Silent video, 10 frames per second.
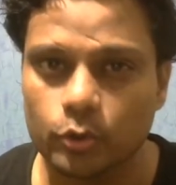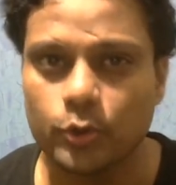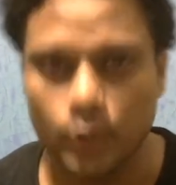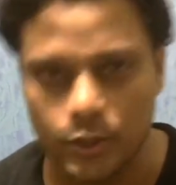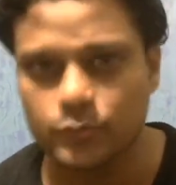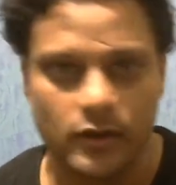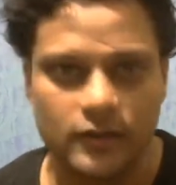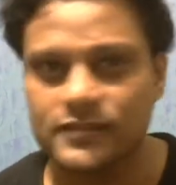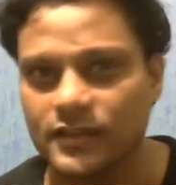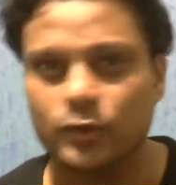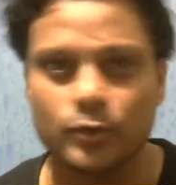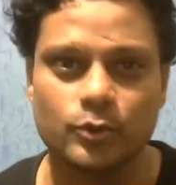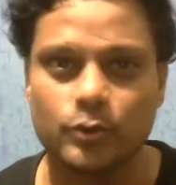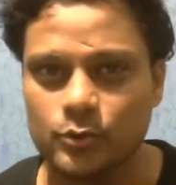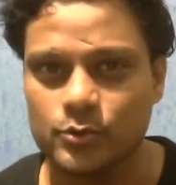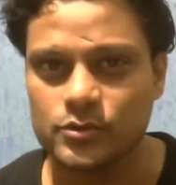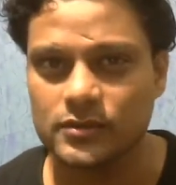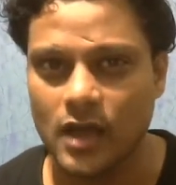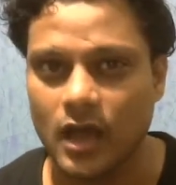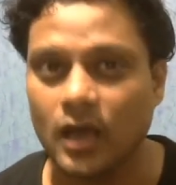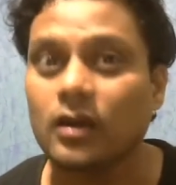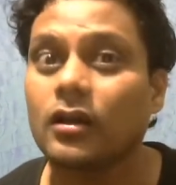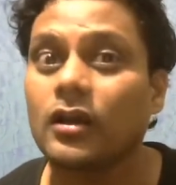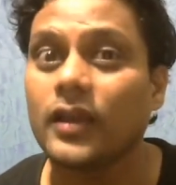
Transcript: those words that you use are